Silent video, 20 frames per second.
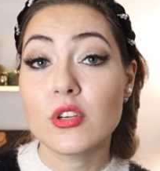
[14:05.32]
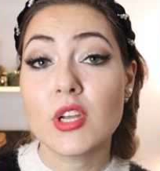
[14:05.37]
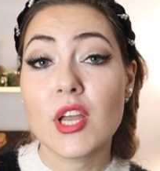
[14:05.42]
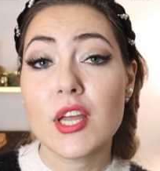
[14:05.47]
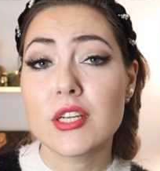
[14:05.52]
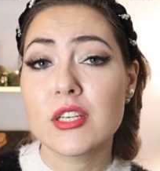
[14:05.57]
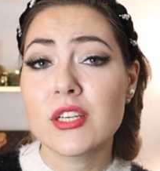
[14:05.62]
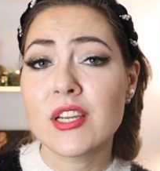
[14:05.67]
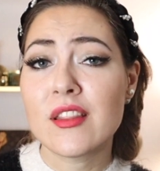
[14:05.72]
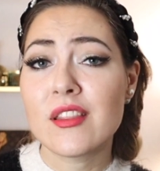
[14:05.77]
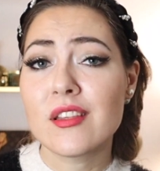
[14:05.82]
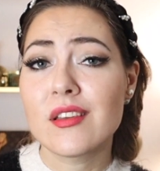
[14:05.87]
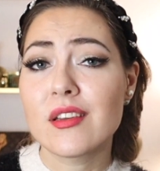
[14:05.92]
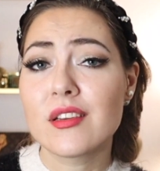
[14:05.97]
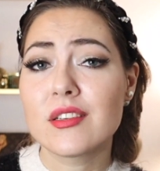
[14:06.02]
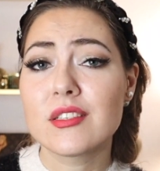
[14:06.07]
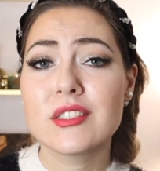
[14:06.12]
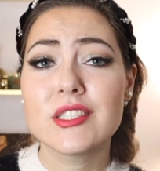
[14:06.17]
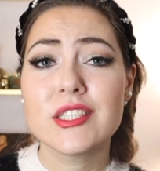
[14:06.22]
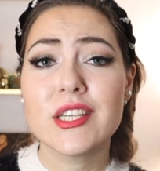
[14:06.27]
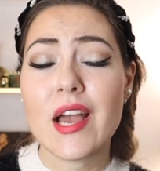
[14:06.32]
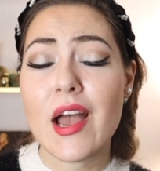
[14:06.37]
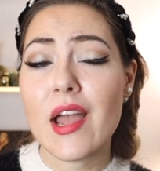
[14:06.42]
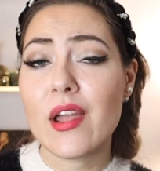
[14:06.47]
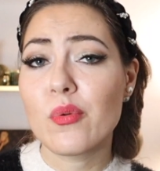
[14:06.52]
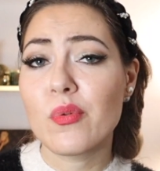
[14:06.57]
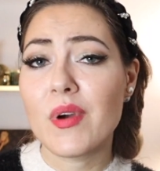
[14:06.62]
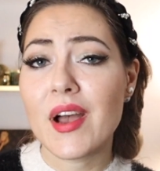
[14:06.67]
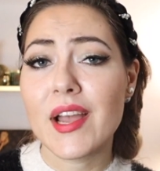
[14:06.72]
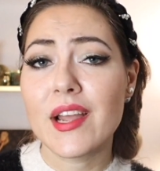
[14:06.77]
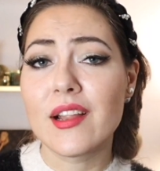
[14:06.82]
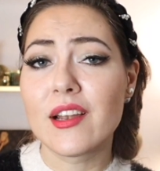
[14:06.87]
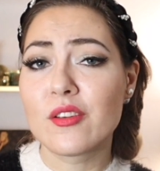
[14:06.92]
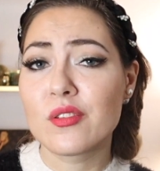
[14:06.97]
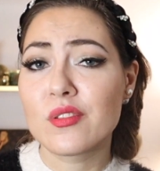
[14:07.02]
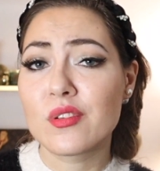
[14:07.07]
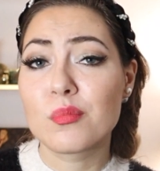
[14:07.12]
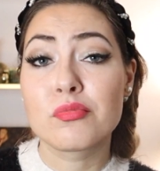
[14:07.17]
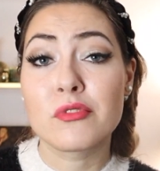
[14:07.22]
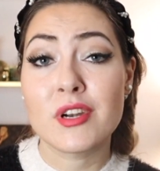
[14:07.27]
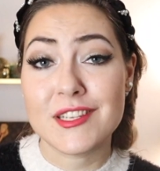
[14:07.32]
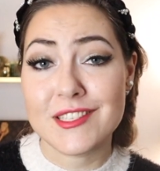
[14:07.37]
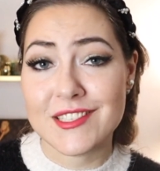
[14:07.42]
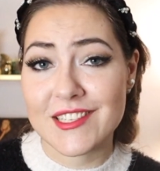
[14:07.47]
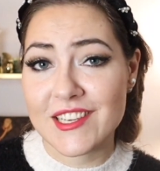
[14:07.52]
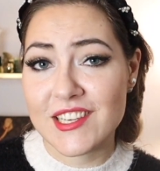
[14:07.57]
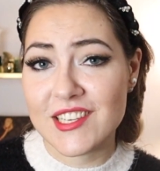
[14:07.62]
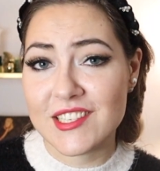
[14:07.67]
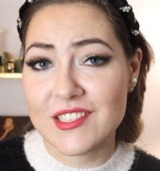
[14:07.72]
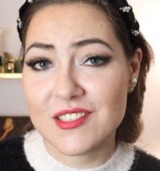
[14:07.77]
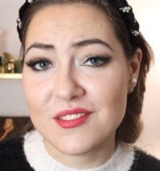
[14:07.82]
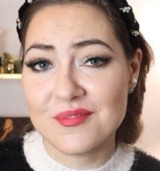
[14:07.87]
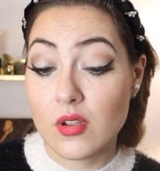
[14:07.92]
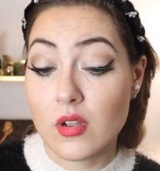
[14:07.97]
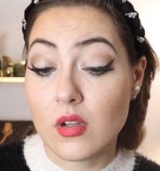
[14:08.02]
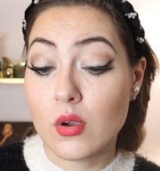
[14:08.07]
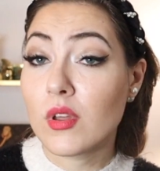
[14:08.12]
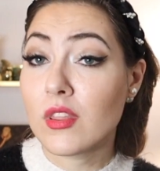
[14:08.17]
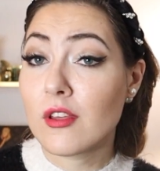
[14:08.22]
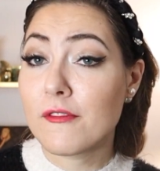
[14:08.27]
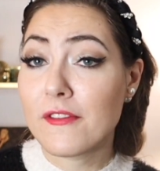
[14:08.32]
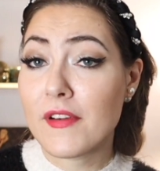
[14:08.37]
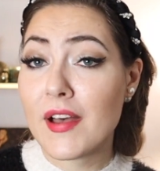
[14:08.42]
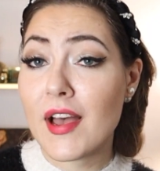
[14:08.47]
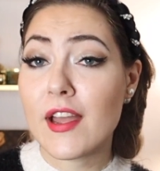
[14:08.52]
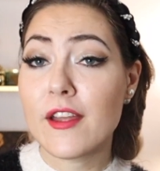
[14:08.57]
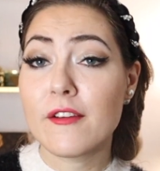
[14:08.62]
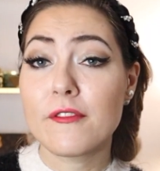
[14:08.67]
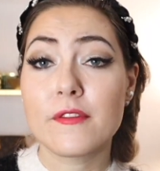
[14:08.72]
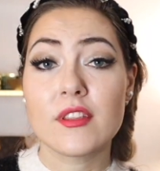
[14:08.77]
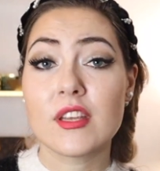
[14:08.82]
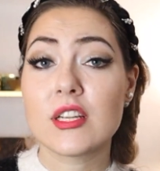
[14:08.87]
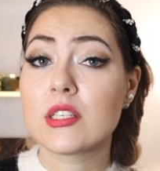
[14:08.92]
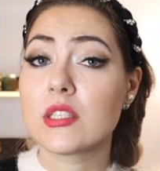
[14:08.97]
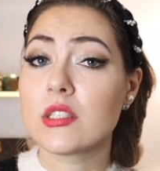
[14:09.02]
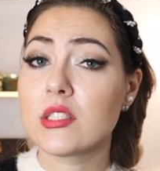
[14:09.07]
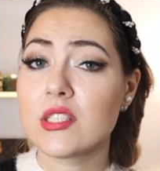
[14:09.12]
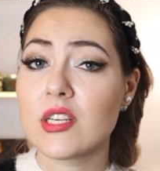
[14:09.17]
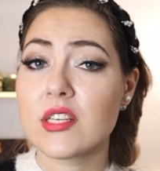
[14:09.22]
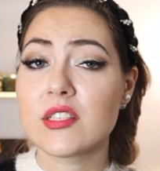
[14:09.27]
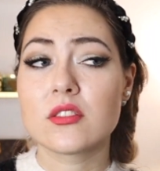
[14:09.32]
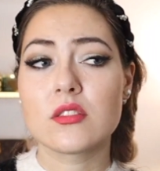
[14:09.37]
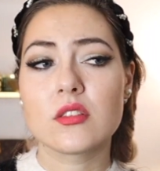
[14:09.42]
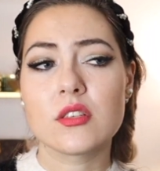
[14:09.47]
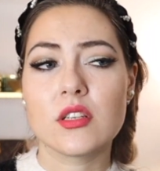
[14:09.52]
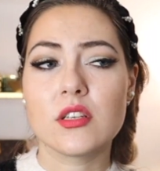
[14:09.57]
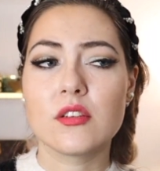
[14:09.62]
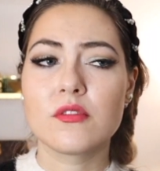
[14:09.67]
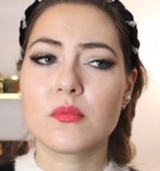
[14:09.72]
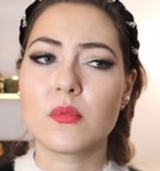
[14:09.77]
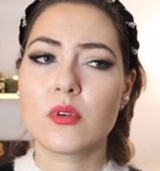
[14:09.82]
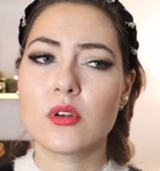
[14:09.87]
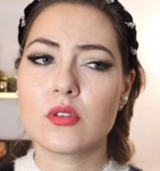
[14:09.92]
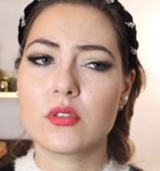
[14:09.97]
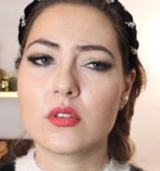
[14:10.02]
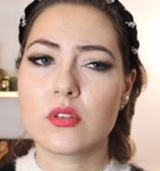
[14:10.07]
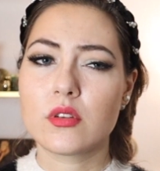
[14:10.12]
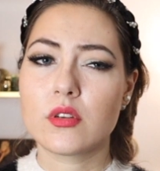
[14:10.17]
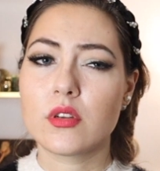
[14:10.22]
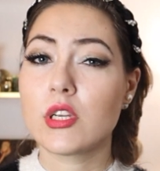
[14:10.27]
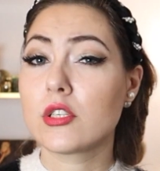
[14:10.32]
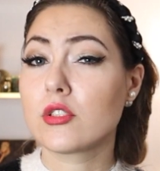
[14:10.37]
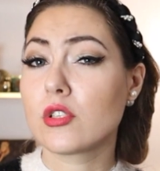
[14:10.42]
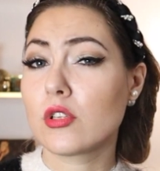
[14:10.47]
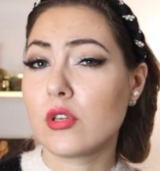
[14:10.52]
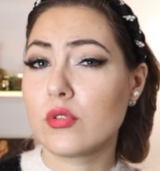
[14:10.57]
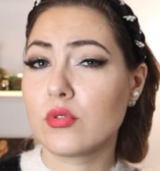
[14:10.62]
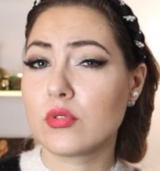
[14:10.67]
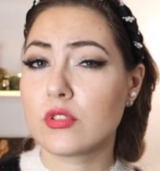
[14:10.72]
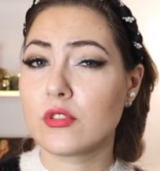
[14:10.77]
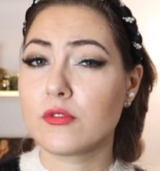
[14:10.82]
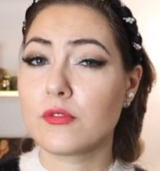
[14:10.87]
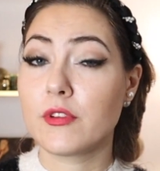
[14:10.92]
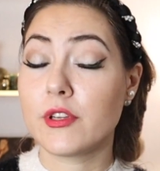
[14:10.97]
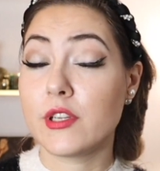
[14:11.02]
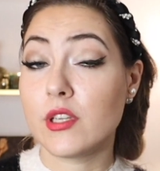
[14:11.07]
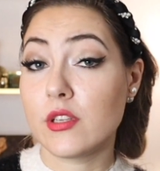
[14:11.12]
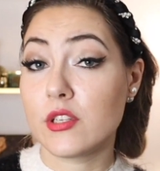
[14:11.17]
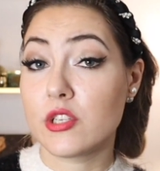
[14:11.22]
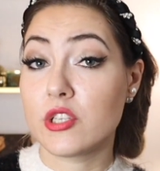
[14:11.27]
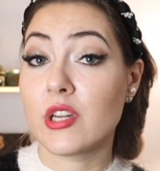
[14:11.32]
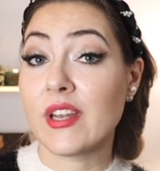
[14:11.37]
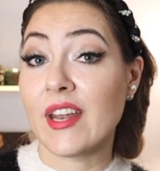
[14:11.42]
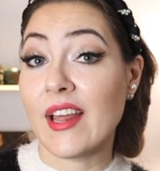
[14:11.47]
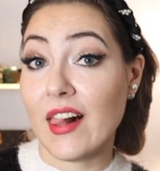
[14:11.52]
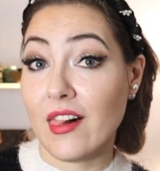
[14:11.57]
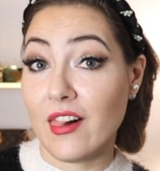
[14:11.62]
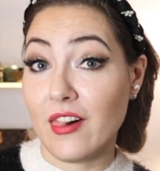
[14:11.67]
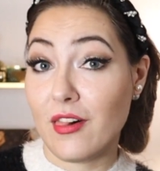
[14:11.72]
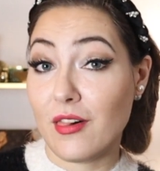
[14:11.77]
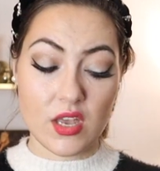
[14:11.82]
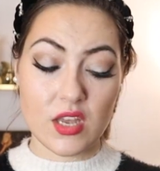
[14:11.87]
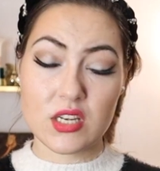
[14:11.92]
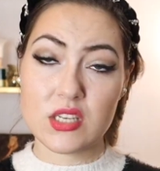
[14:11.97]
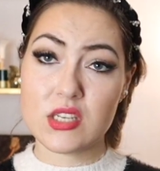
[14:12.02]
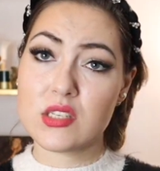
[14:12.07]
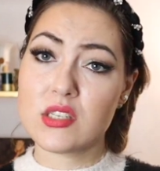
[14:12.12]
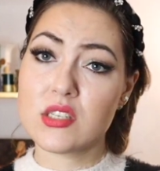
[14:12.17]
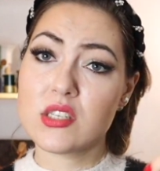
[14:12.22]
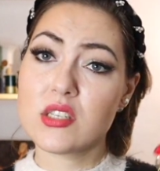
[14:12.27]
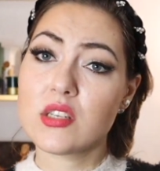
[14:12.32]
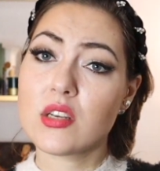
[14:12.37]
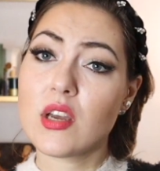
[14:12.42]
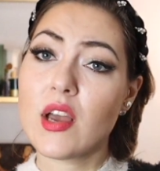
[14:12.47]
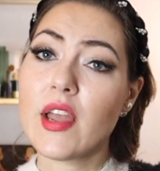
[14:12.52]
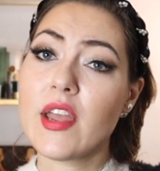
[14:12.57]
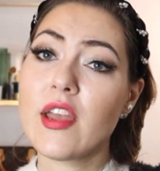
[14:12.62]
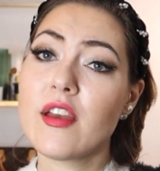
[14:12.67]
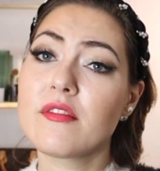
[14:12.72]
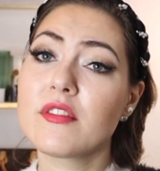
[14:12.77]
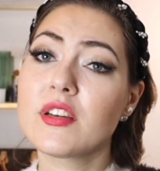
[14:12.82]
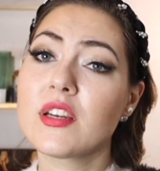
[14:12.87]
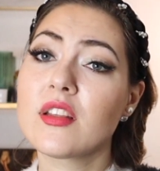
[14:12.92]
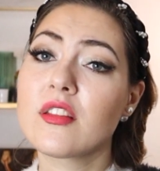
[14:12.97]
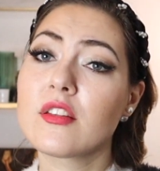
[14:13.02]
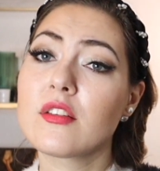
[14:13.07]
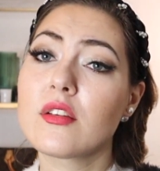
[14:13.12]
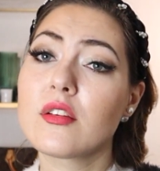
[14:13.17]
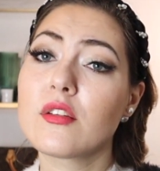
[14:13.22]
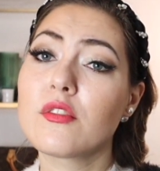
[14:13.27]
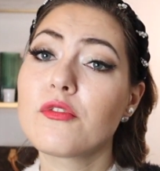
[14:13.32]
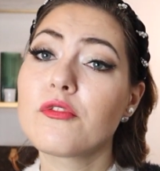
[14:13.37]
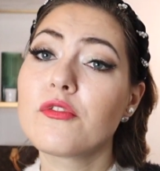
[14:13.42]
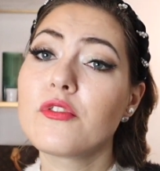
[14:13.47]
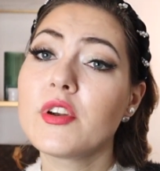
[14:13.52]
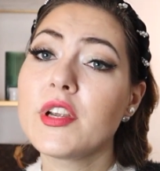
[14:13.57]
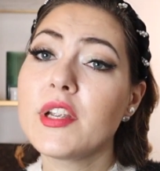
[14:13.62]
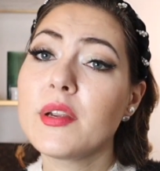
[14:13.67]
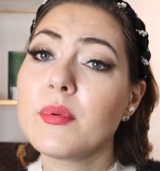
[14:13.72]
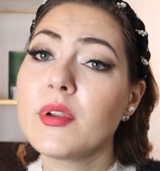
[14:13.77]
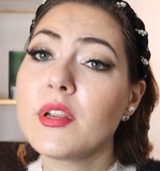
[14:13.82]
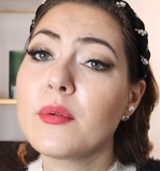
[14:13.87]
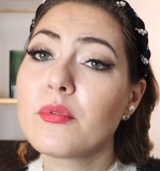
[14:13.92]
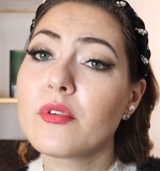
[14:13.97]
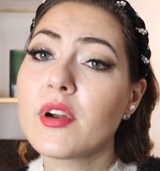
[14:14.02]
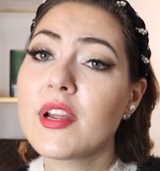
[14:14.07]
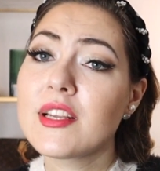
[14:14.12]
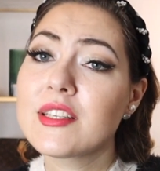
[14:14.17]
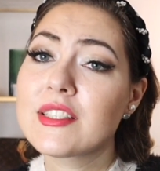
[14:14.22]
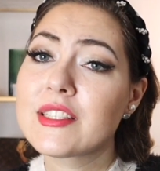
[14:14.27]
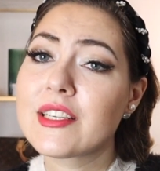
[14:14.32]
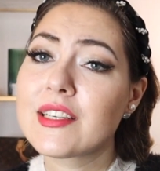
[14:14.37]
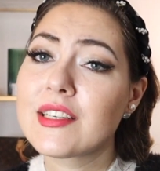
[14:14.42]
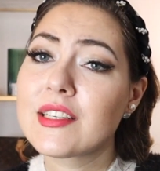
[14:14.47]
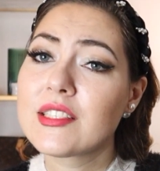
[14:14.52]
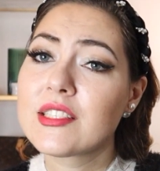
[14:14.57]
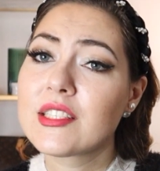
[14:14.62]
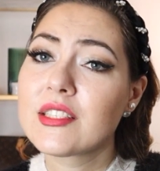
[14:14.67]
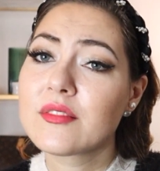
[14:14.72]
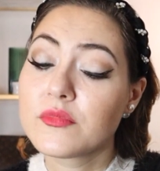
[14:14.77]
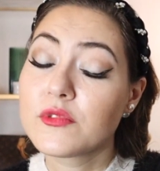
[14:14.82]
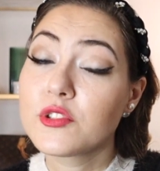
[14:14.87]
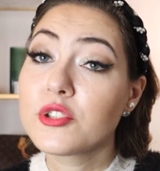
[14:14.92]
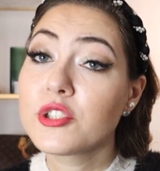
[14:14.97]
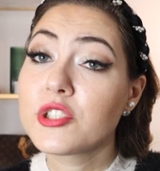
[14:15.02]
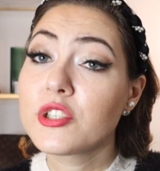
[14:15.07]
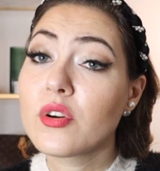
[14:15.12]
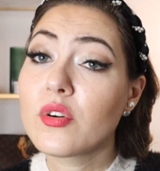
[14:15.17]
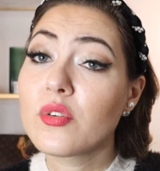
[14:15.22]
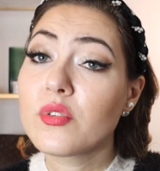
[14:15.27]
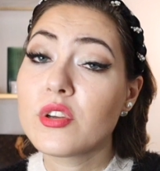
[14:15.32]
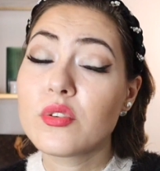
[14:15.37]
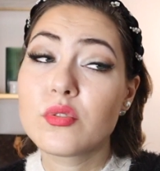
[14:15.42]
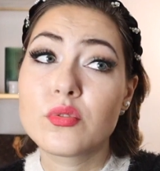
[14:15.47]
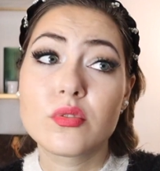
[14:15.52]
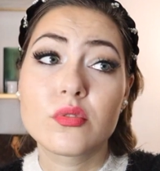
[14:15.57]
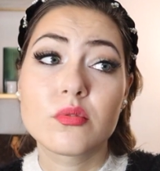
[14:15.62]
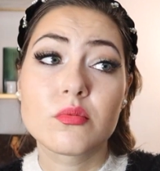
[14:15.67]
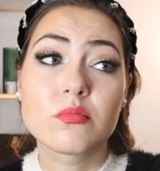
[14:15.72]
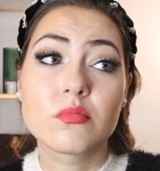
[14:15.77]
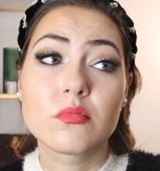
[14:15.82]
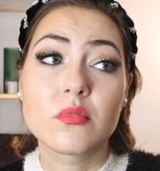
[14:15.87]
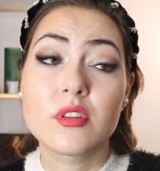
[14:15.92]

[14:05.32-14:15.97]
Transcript: you get another D I Y look bracelet with a five that does not even look exclusively Chanel. And I have another freebie bracelet to show you.